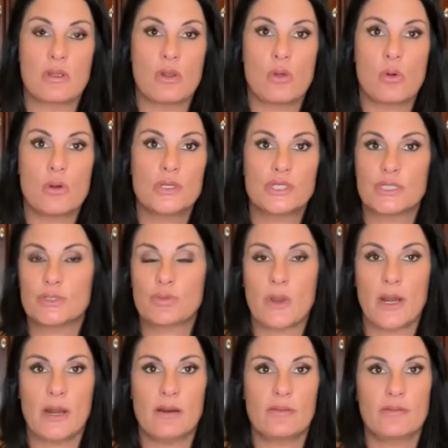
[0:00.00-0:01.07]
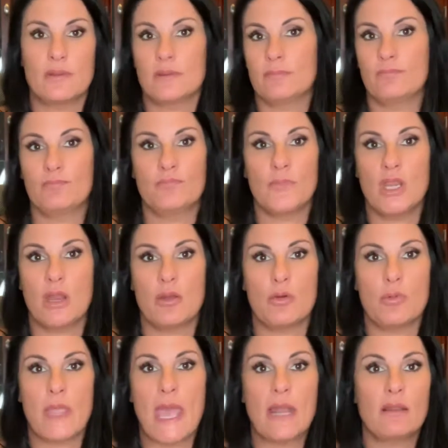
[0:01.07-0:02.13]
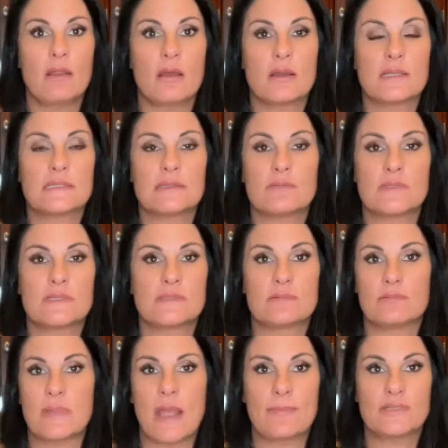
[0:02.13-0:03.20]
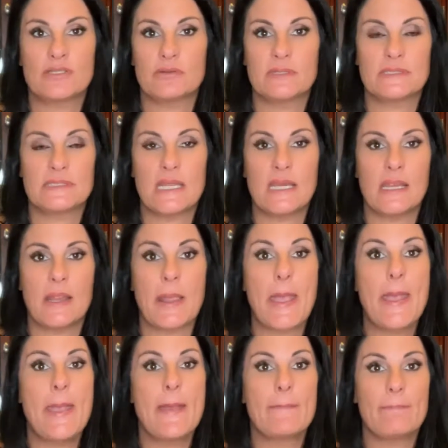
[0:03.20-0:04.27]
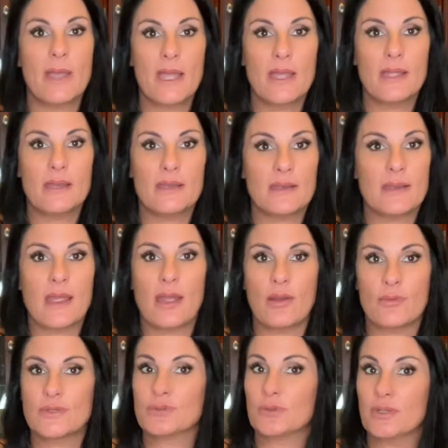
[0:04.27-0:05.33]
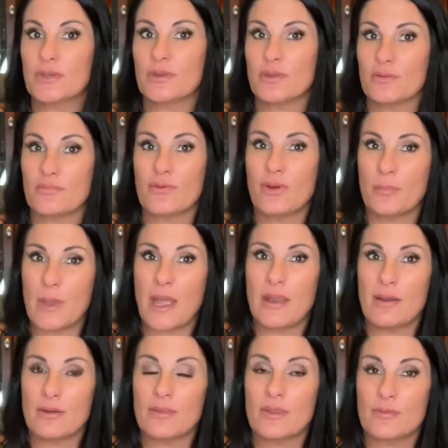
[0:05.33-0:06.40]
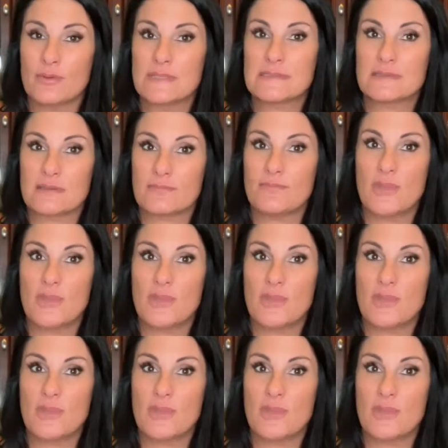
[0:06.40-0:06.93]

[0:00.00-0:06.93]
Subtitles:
gorgeous right out of the catalogs. It was absolutely stunning, but I was really looking for a buyer that was